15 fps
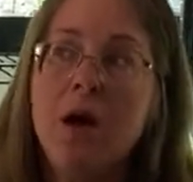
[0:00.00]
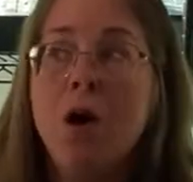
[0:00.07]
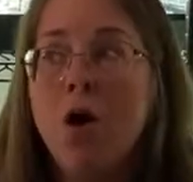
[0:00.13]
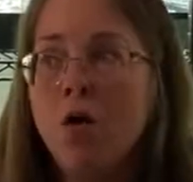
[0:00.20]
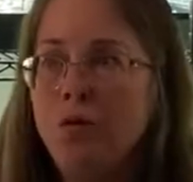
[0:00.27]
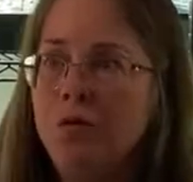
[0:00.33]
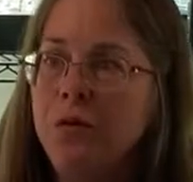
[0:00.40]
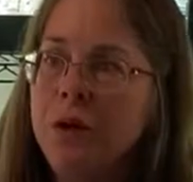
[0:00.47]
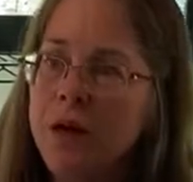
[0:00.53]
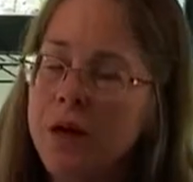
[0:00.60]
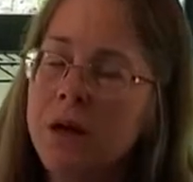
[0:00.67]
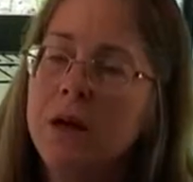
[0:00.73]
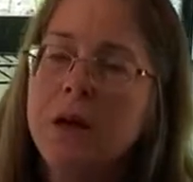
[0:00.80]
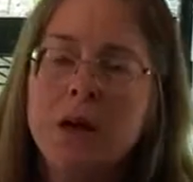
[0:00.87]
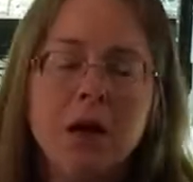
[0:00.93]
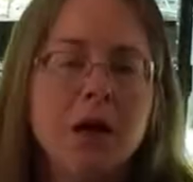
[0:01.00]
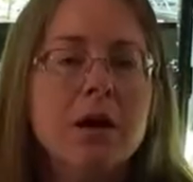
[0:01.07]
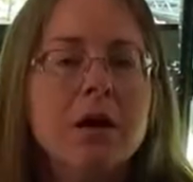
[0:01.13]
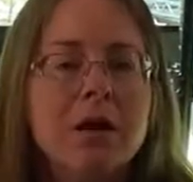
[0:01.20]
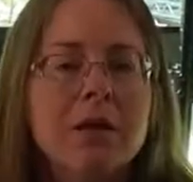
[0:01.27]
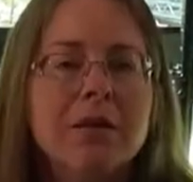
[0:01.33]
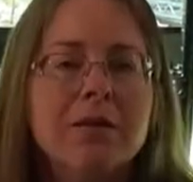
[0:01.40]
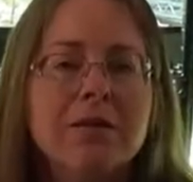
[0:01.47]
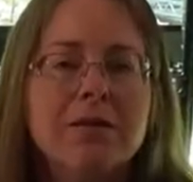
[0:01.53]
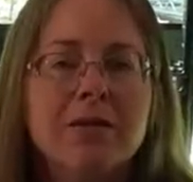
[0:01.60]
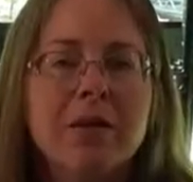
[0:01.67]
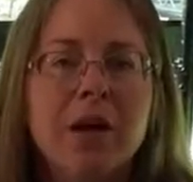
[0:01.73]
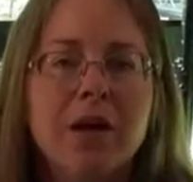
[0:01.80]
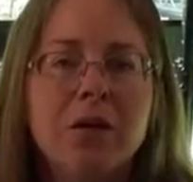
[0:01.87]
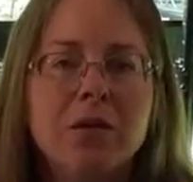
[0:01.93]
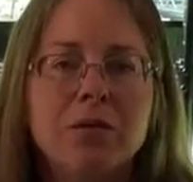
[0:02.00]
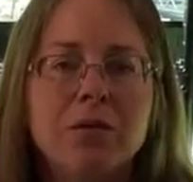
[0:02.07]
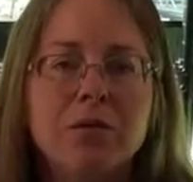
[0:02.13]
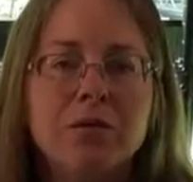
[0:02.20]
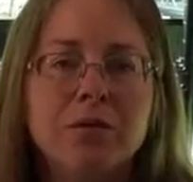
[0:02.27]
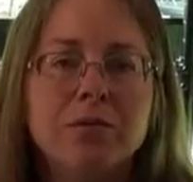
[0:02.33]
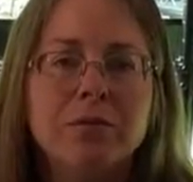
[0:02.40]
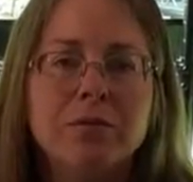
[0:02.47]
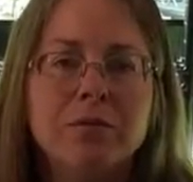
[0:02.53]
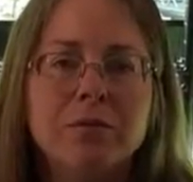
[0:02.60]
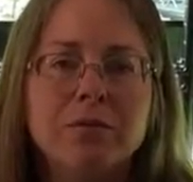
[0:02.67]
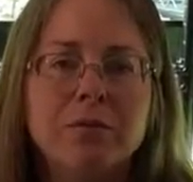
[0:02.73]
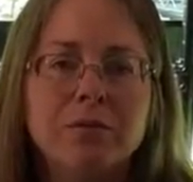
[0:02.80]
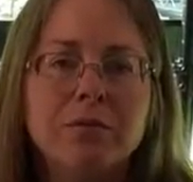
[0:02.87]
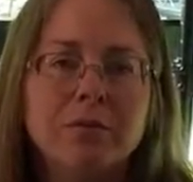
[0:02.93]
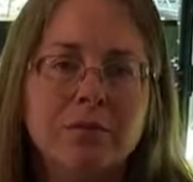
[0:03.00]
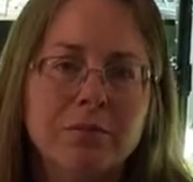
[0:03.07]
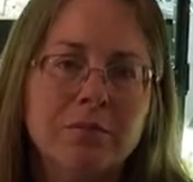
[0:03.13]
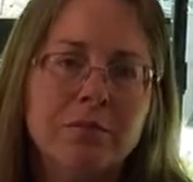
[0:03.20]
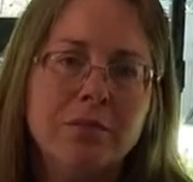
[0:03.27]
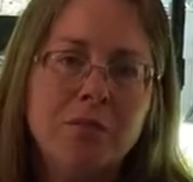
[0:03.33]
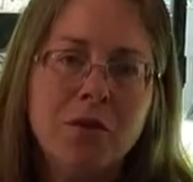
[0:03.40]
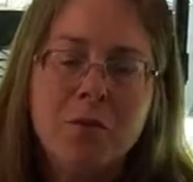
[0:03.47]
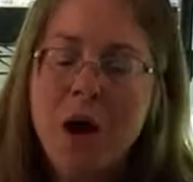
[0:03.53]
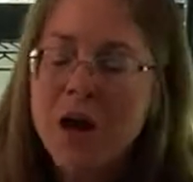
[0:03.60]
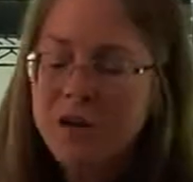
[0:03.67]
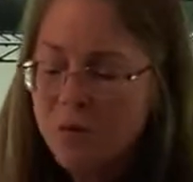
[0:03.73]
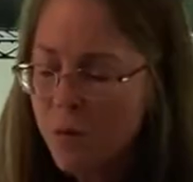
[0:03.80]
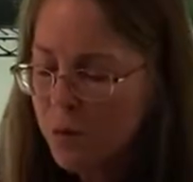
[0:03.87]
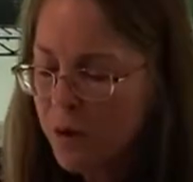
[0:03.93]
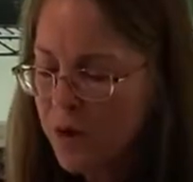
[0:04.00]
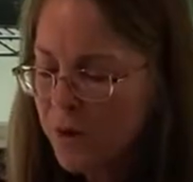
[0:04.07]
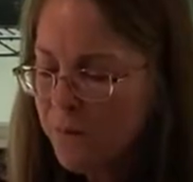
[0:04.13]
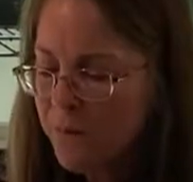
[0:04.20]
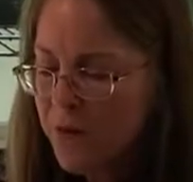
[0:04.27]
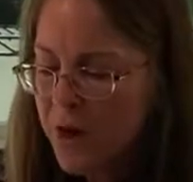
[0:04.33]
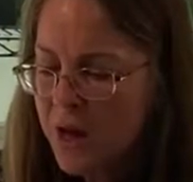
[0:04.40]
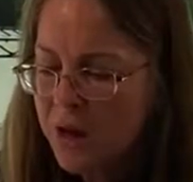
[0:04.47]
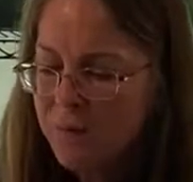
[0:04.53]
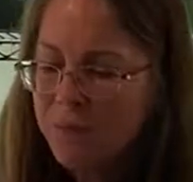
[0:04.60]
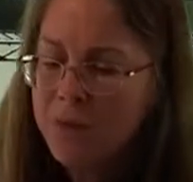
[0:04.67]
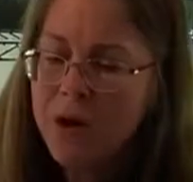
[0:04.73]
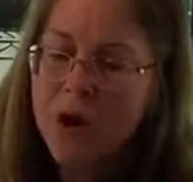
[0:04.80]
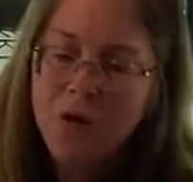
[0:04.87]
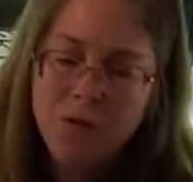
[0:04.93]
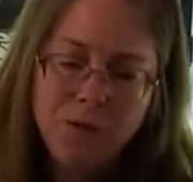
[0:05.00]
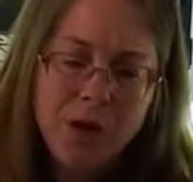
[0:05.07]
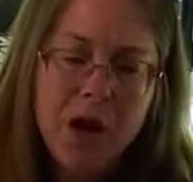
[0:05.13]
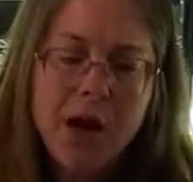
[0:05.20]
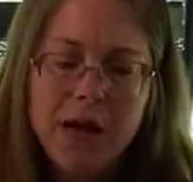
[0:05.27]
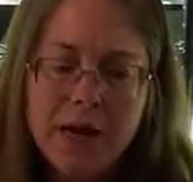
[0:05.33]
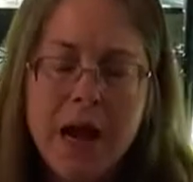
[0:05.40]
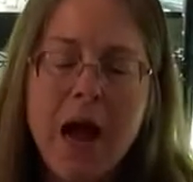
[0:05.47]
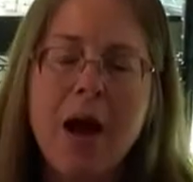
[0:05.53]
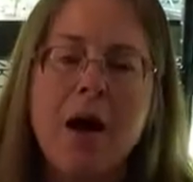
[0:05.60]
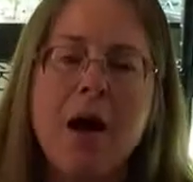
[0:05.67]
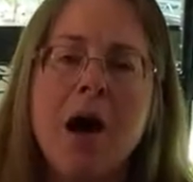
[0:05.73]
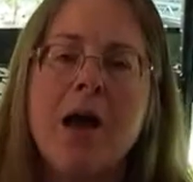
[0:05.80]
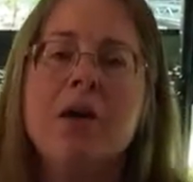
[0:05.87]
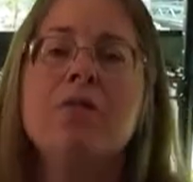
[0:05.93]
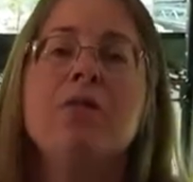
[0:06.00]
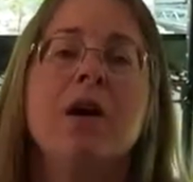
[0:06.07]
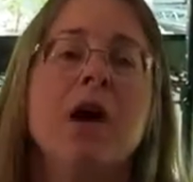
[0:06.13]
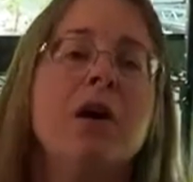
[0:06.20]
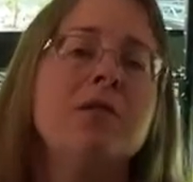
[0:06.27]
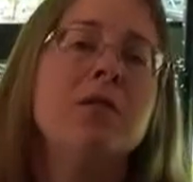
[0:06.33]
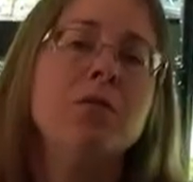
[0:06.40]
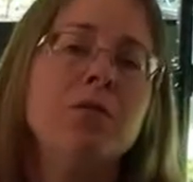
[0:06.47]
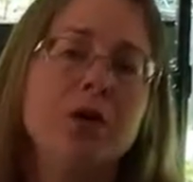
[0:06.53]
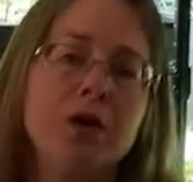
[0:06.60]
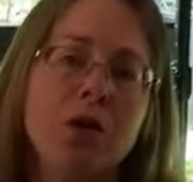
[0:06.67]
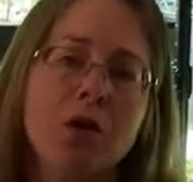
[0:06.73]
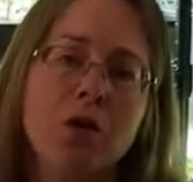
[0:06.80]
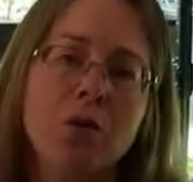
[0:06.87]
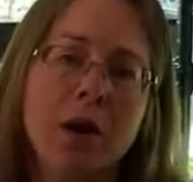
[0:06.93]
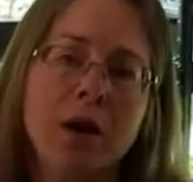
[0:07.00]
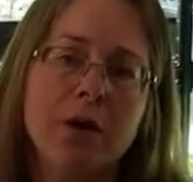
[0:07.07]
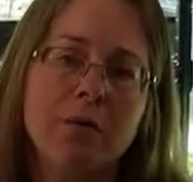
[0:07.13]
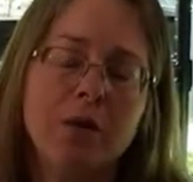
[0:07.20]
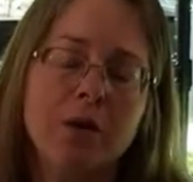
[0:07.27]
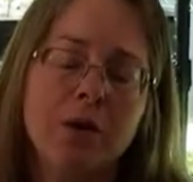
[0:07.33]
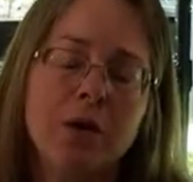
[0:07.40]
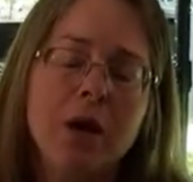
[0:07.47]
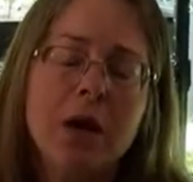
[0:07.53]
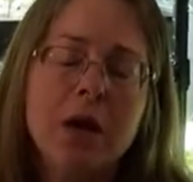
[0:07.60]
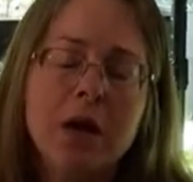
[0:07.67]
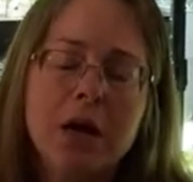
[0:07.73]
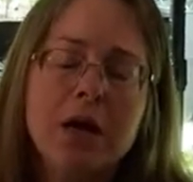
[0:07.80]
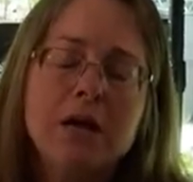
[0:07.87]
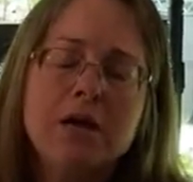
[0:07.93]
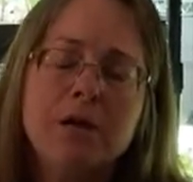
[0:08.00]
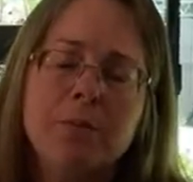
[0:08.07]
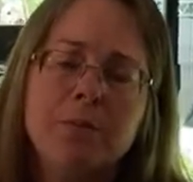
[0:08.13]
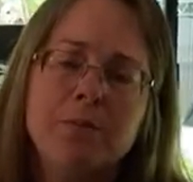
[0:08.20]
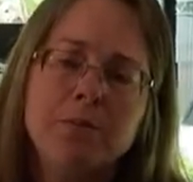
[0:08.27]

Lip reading: Hopefully the mice won't get them then, but hopefully I can figure out something to go around them to